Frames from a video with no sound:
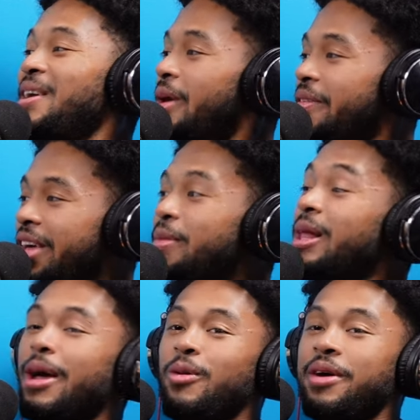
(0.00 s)
What are they?
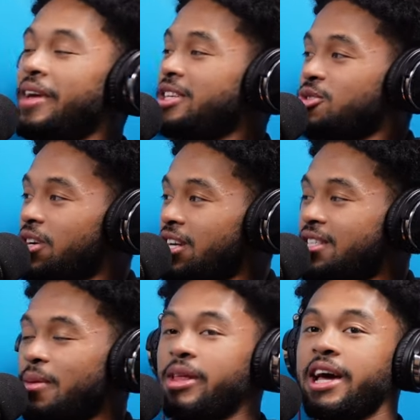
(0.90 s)
But like, what they trick us?
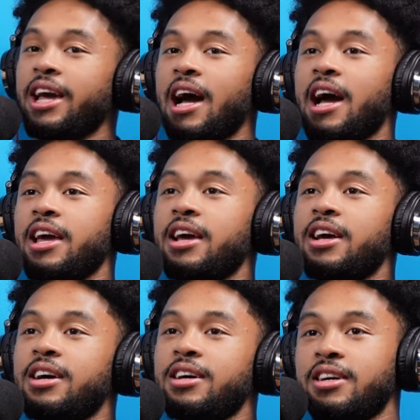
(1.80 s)
They be like, all right,
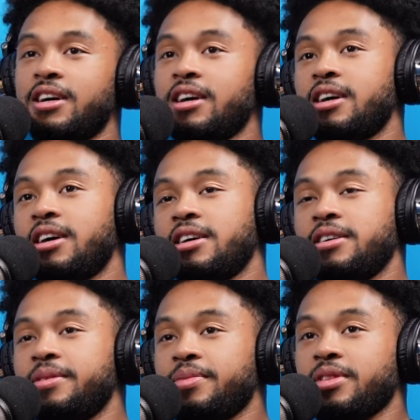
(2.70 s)

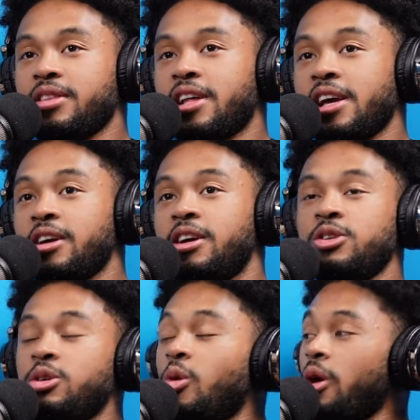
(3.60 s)
uh, like uh,
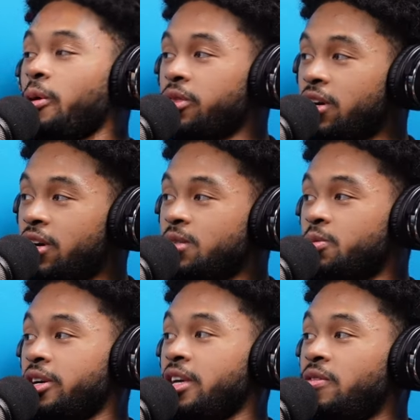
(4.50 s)
you can work with us.
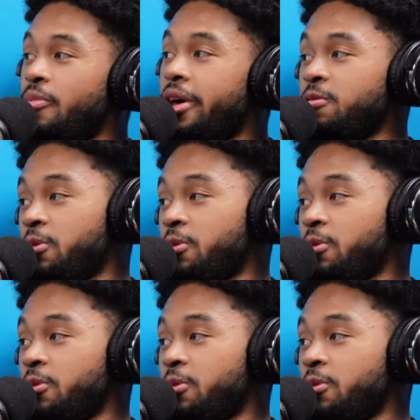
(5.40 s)
We're gonna give you benefit.